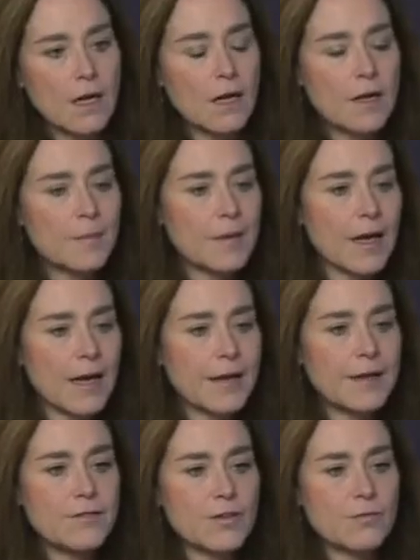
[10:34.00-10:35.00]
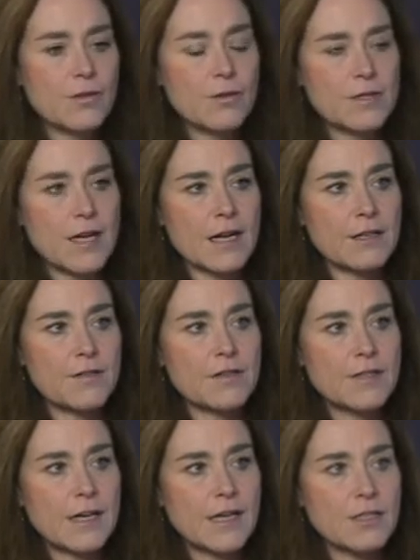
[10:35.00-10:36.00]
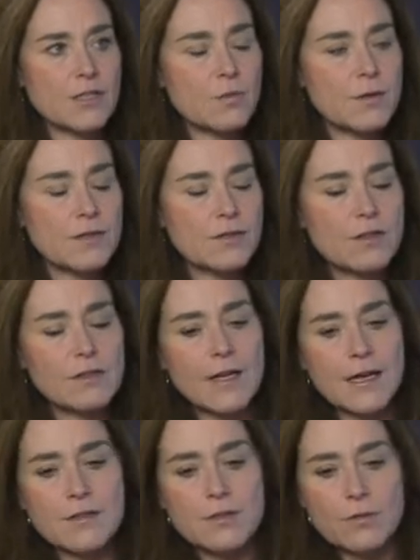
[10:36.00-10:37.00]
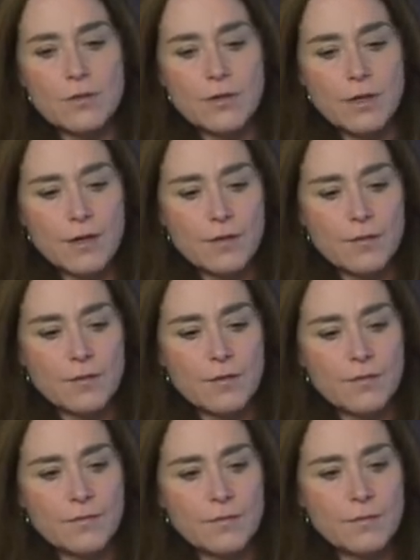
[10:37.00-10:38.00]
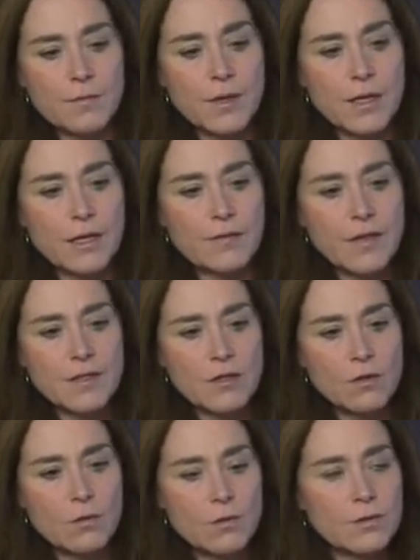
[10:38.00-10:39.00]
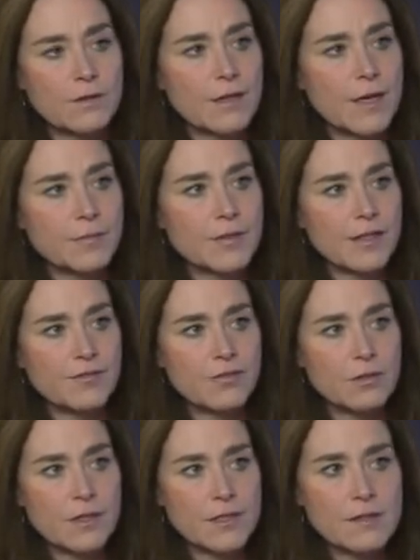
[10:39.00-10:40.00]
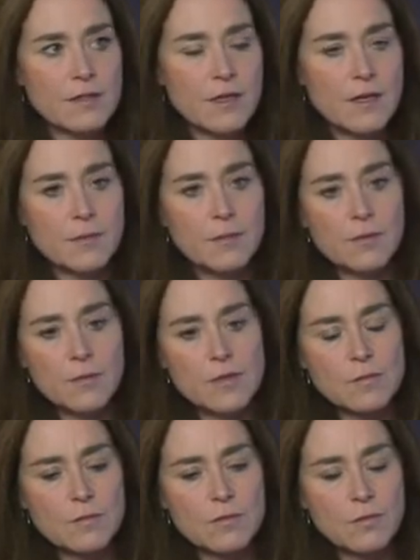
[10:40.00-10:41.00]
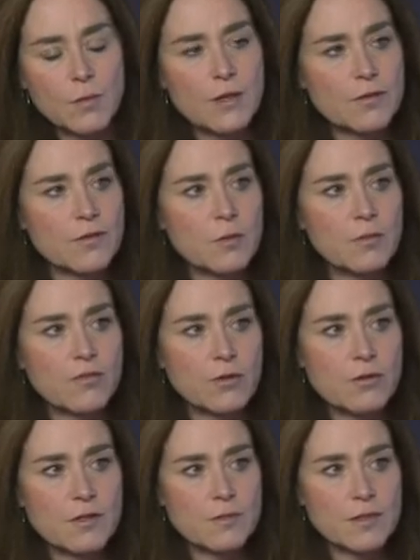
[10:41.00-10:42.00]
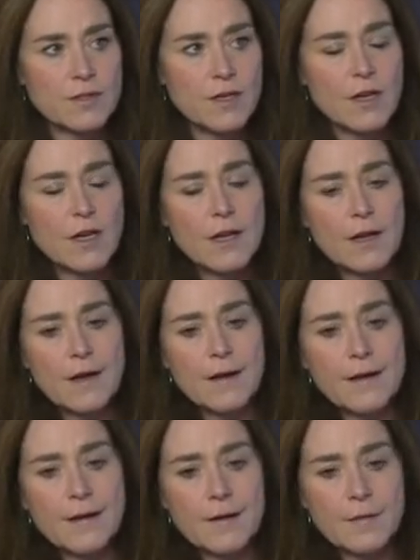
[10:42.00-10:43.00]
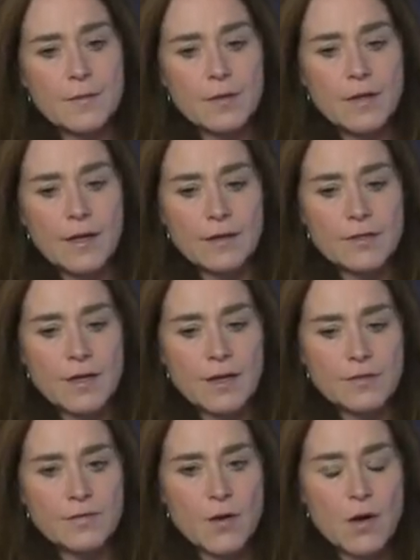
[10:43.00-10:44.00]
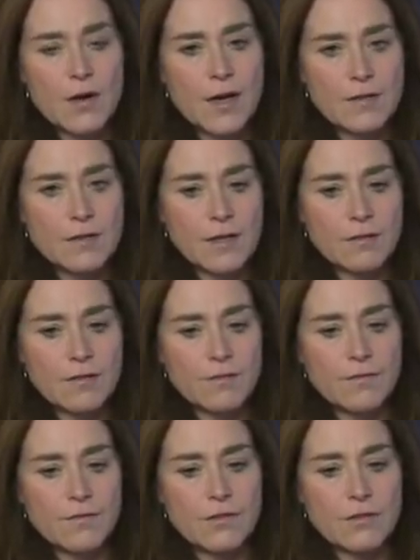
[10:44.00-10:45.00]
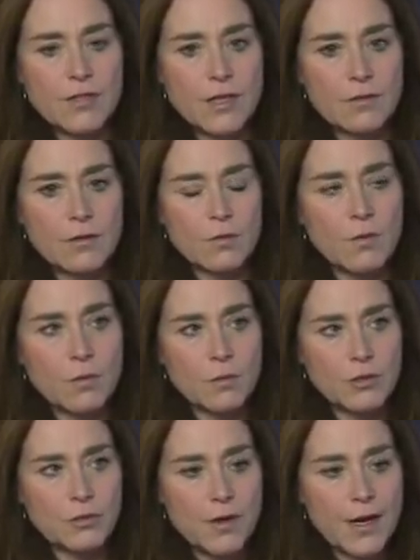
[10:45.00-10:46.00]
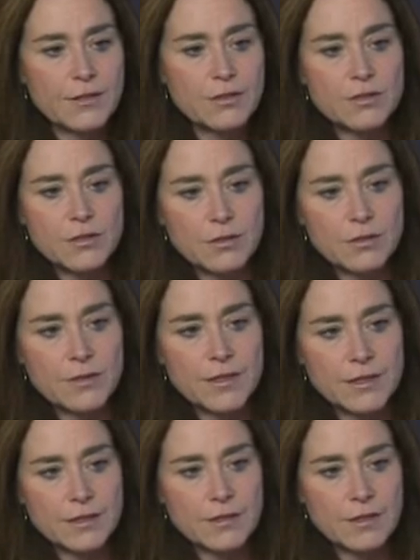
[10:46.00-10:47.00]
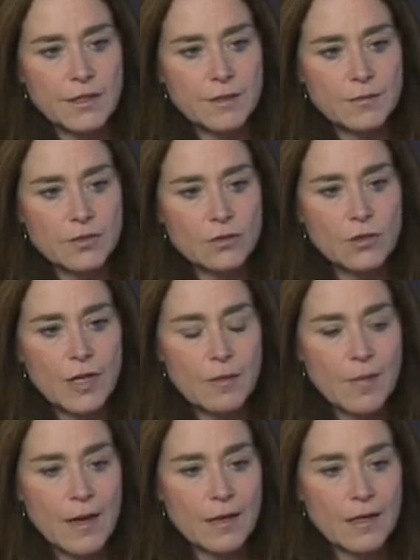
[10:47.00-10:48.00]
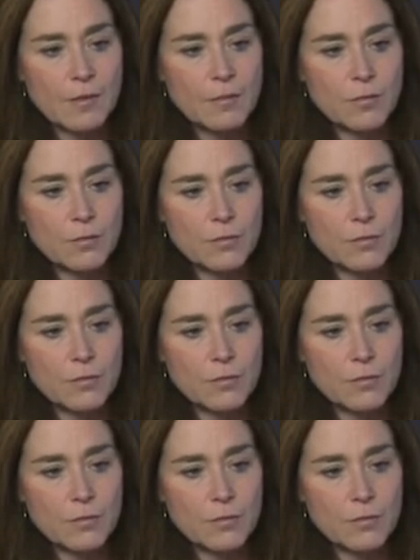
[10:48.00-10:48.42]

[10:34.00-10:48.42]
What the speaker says: I don't know exactly the date. I just went to the last sewer meeting, and they did a quarterly update for us. It was the week or so before Christmas. And as far as like the general, what we're trying to do is to look at Matticat,